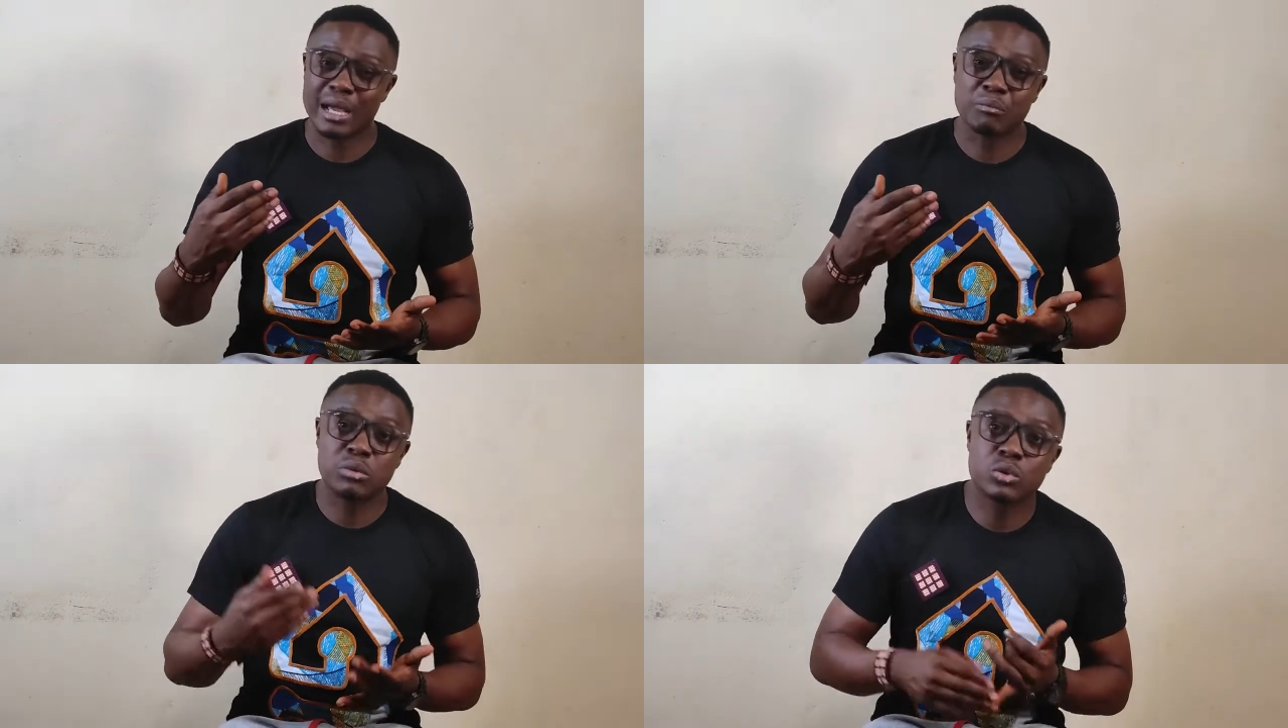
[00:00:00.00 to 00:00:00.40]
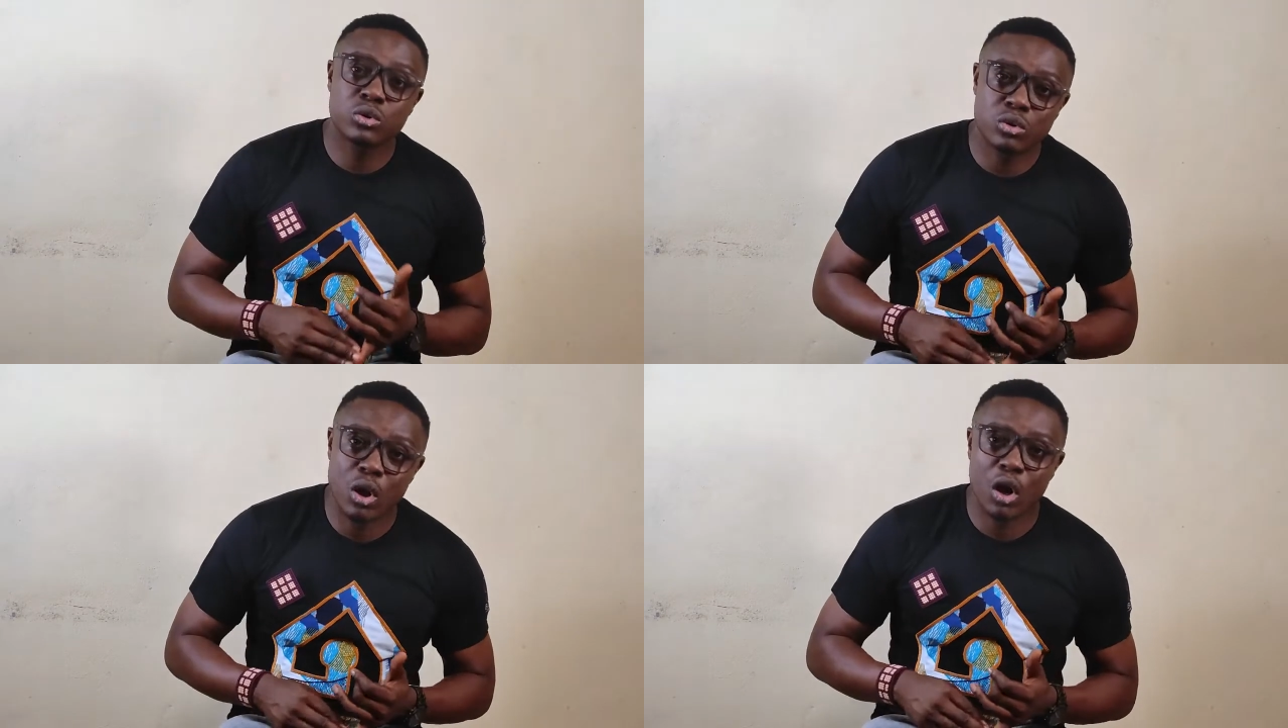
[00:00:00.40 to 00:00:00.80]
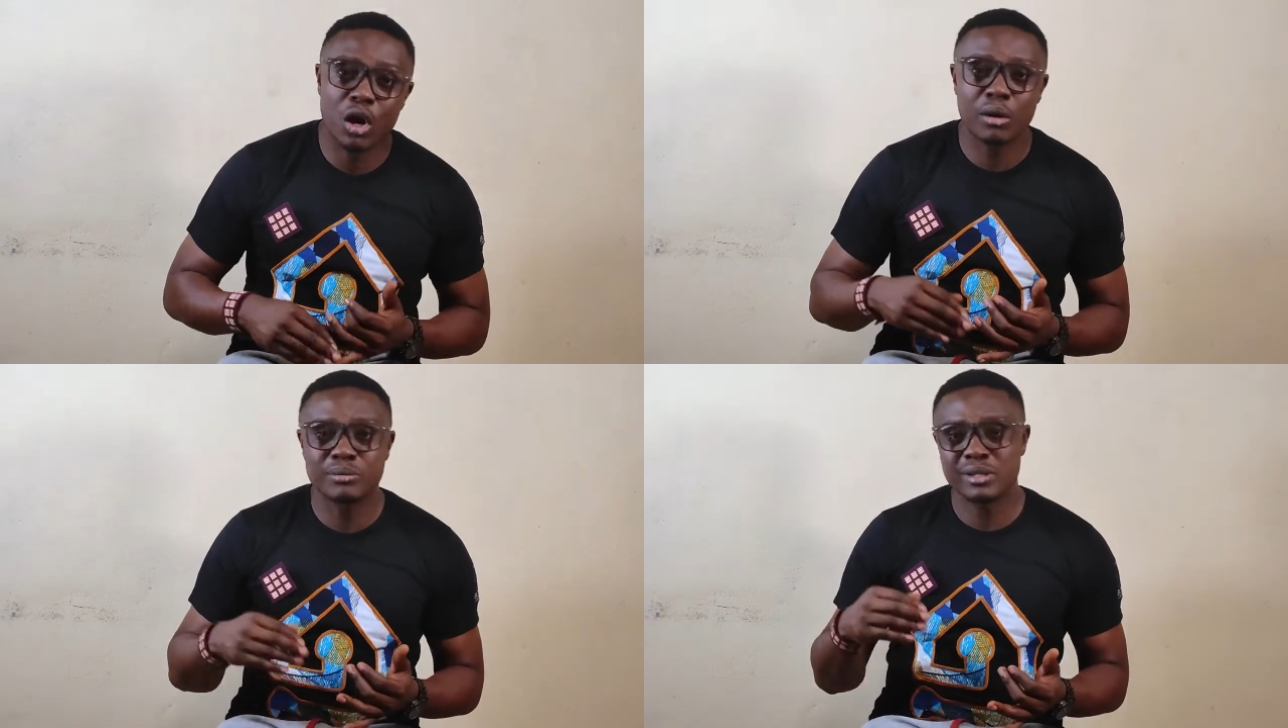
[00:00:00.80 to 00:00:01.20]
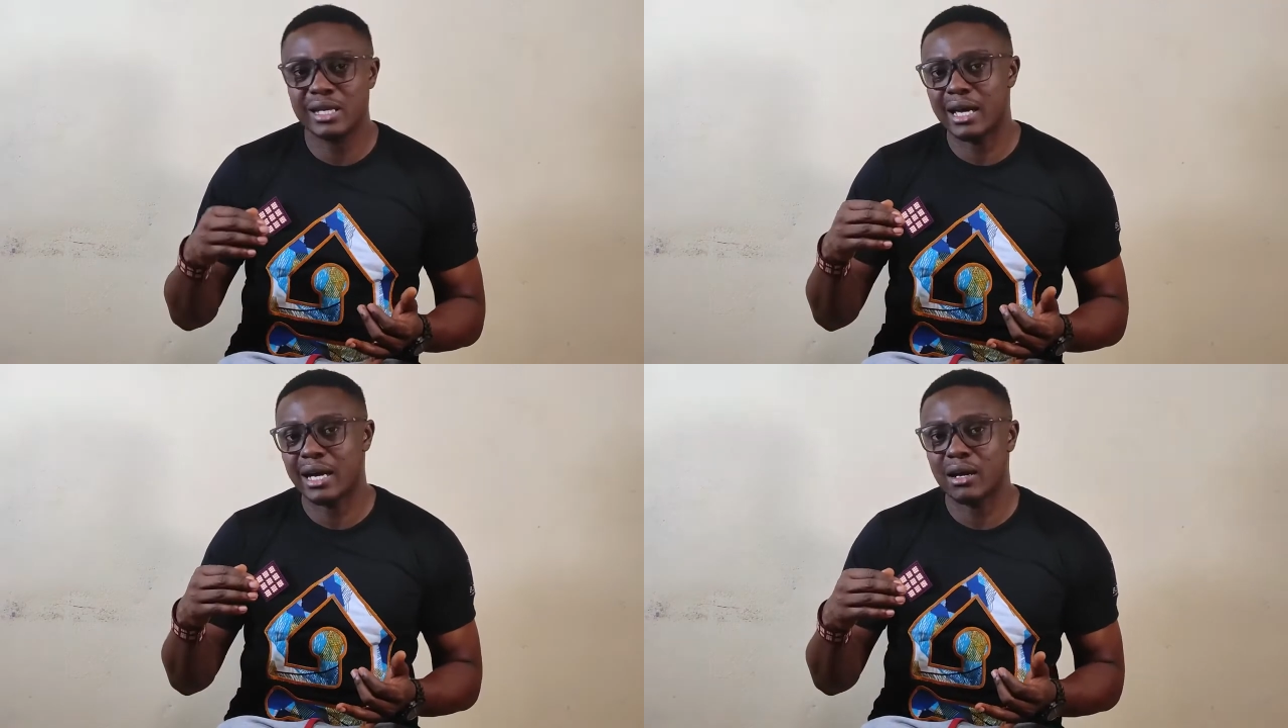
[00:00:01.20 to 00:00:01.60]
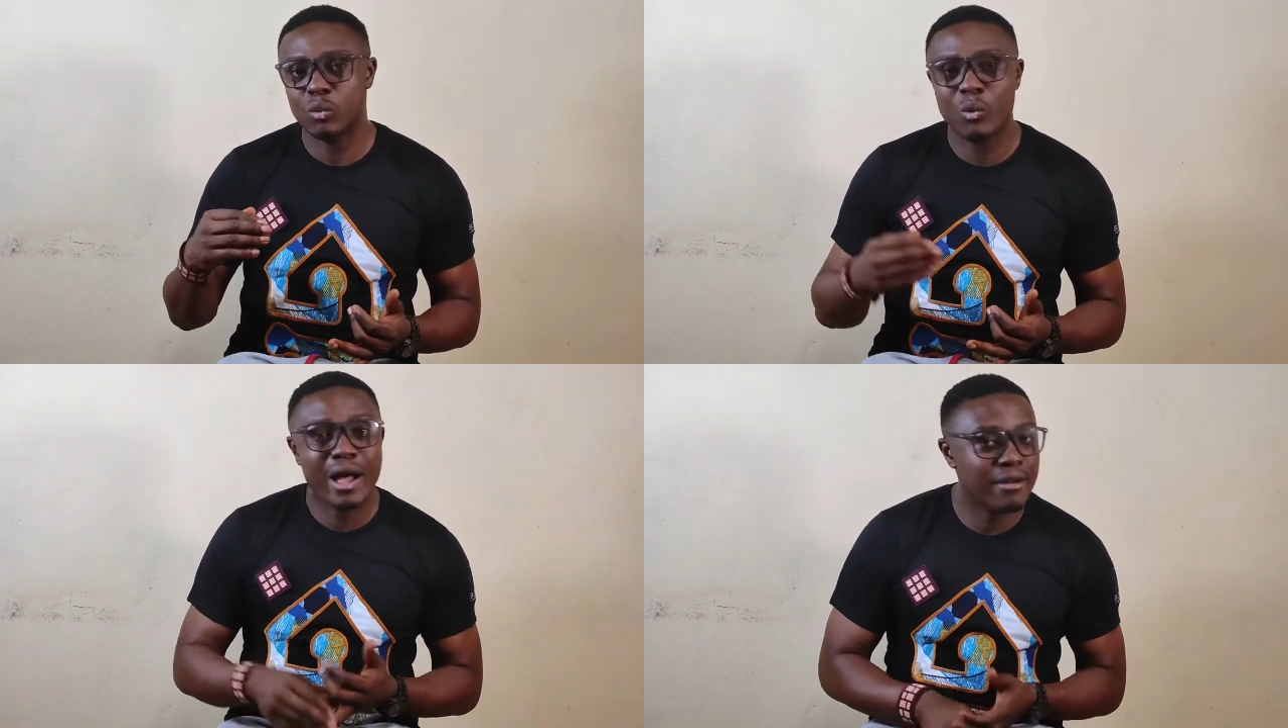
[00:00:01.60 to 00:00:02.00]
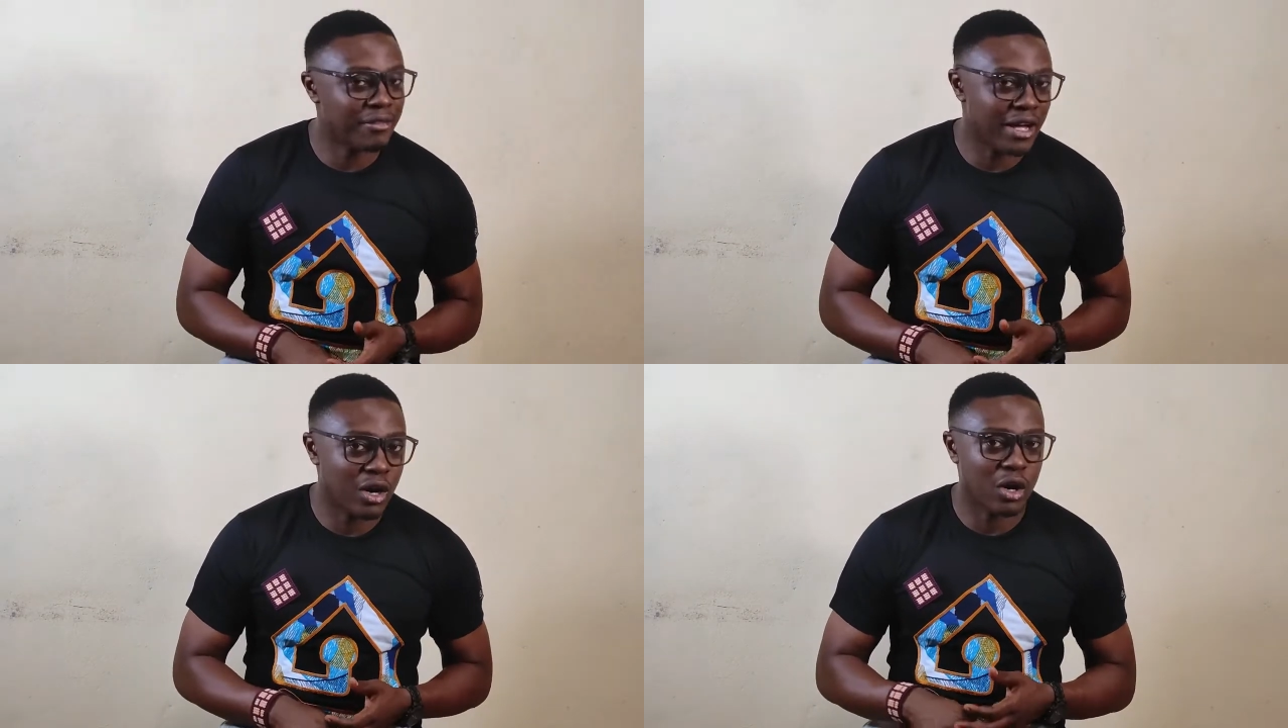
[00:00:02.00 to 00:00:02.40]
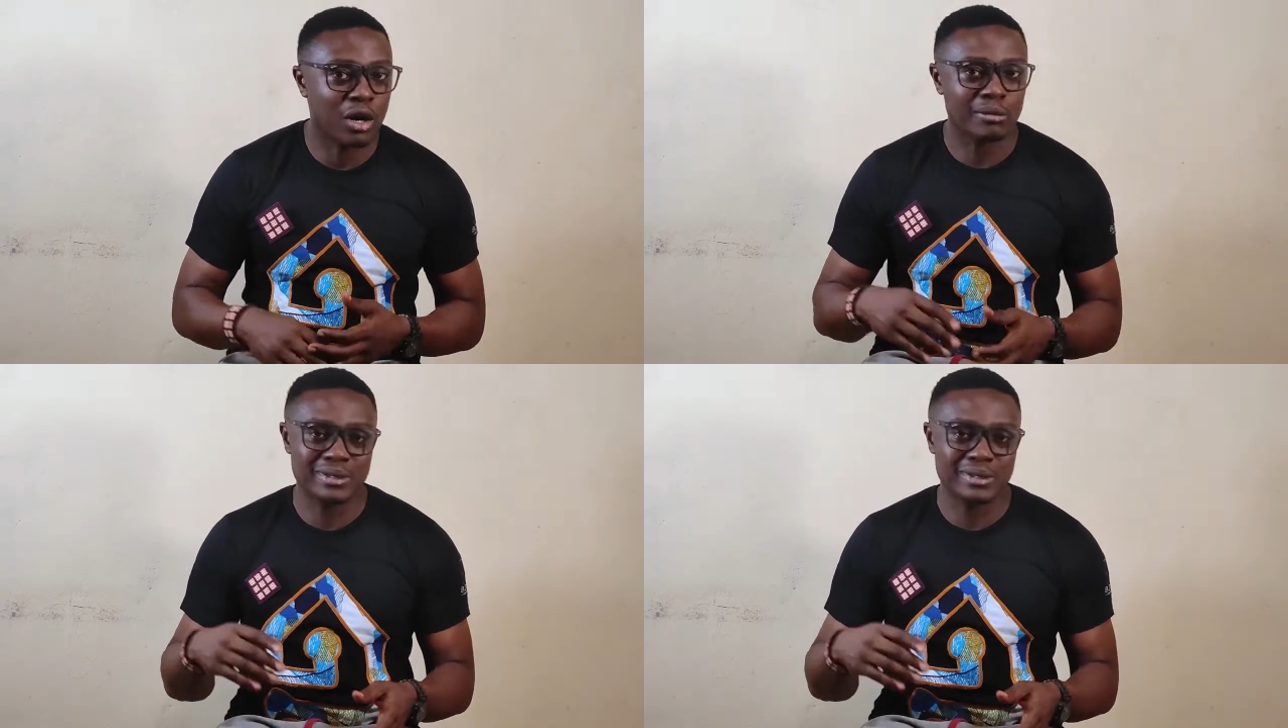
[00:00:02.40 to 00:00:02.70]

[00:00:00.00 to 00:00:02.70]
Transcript: Bluetooth hubs, there are Wi-Fi hubs,